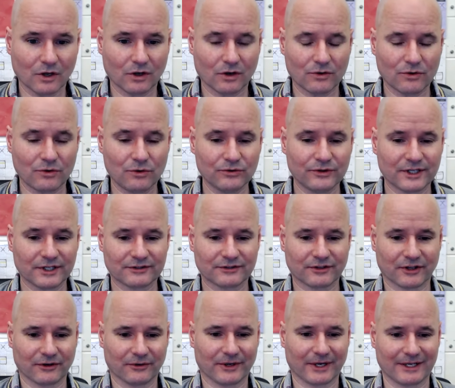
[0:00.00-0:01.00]
who this
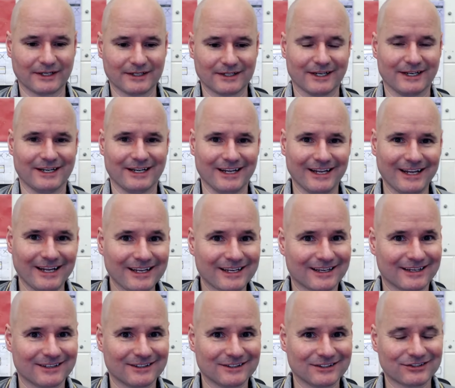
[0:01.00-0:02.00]
anointed
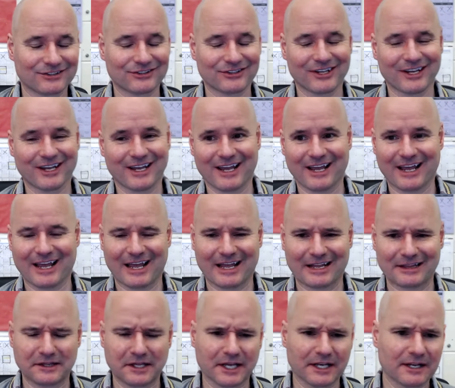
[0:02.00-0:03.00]
is,
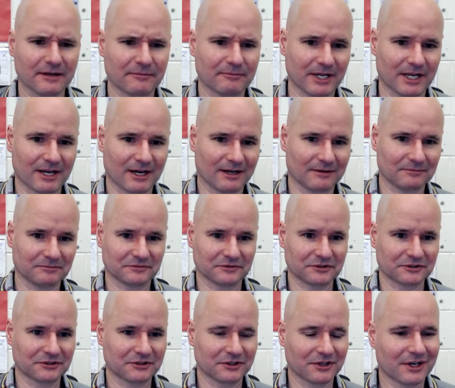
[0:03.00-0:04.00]
then it
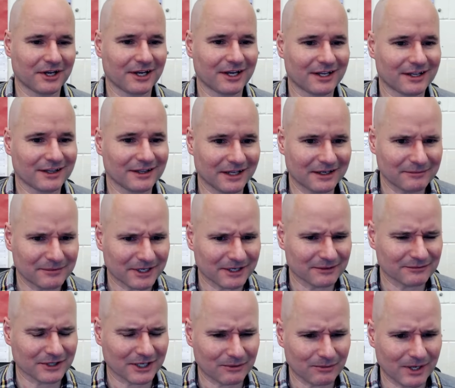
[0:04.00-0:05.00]
becomes
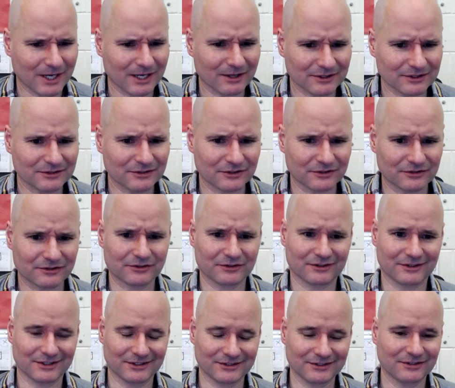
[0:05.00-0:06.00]
like, wow, this is
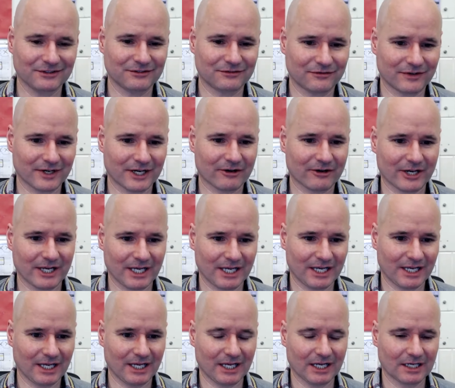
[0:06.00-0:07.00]

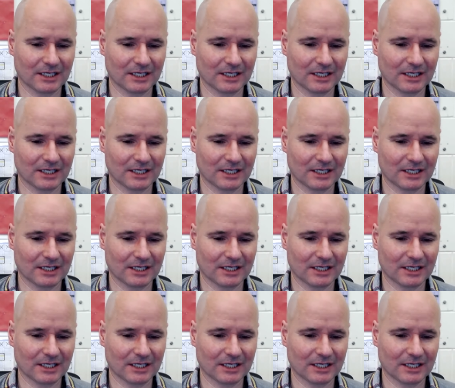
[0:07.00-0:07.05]
very